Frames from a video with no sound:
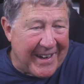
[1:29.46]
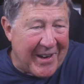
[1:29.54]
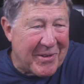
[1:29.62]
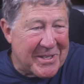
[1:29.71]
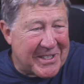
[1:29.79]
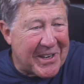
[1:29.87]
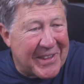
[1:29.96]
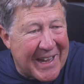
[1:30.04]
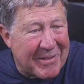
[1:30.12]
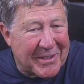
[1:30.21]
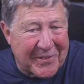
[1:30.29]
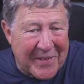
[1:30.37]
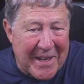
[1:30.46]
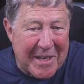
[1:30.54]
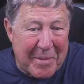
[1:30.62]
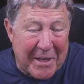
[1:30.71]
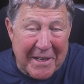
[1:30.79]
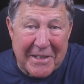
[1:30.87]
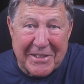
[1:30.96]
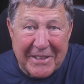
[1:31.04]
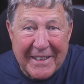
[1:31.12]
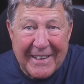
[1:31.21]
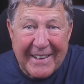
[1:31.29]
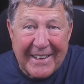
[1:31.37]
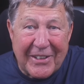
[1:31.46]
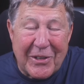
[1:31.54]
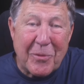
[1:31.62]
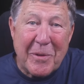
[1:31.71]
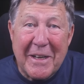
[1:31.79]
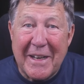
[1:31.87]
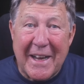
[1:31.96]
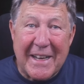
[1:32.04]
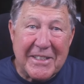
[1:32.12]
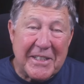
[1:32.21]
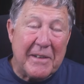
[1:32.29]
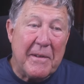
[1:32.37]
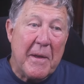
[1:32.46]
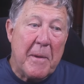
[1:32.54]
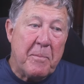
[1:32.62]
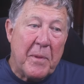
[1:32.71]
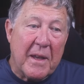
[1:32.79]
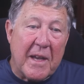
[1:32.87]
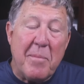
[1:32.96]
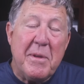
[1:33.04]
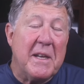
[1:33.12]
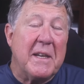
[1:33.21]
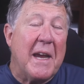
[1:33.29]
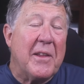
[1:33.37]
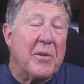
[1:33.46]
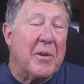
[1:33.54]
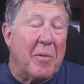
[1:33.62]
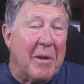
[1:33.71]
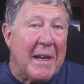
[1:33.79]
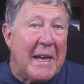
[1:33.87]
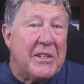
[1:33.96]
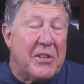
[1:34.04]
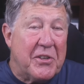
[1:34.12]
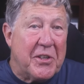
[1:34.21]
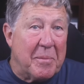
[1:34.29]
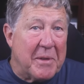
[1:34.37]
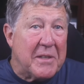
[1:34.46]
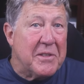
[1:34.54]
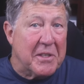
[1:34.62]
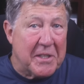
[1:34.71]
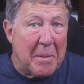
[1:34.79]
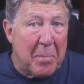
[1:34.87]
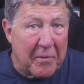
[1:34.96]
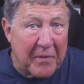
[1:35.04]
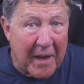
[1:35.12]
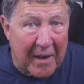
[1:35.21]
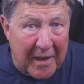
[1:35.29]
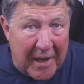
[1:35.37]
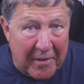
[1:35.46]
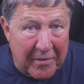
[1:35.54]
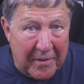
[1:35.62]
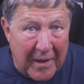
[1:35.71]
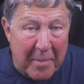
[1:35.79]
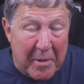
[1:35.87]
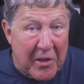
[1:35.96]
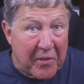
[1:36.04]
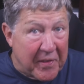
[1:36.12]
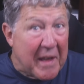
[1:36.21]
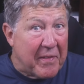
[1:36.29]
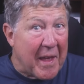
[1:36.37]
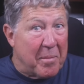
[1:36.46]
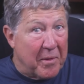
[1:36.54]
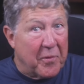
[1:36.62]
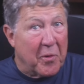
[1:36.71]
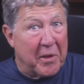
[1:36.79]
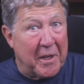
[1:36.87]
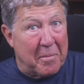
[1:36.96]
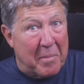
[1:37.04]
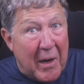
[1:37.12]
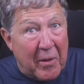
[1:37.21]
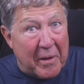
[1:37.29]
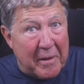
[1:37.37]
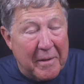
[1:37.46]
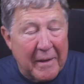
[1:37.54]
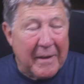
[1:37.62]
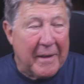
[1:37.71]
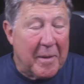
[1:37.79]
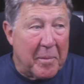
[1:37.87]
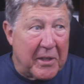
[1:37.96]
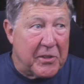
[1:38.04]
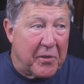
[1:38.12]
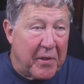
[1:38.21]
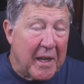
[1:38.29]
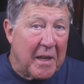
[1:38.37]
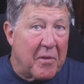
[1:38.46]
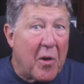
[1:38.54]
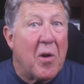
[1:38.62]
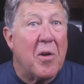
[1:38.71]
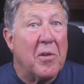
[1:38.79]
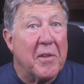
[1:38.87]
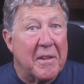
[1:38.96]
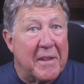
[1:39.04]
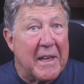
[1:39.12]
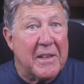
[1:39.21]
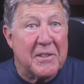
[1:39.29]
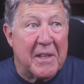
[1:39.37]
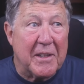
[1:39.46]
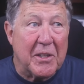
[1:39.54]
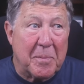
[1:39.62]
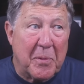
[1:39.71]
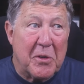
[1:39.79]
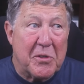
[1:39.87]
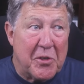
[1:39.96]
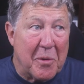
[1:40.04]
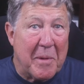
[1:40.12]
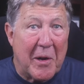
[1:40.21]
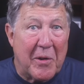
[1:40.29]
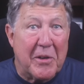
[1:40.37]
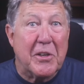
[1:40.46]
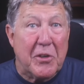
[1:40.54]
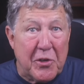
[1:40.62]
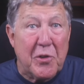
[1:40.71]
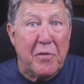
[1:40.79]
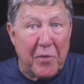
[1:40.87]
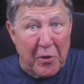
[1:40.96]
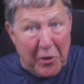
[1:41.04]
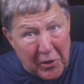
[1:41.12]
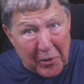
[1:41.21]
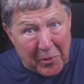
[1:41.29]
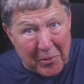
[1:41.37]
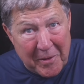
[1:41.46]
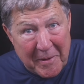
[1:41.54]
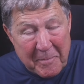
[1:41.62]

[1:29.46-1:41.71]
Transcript: I always thought that was funny because you realize that coming together in a relationship doesn't simplify life. I mean, you think that before you get married because you're thinking of all the things that this person you're married can do for you.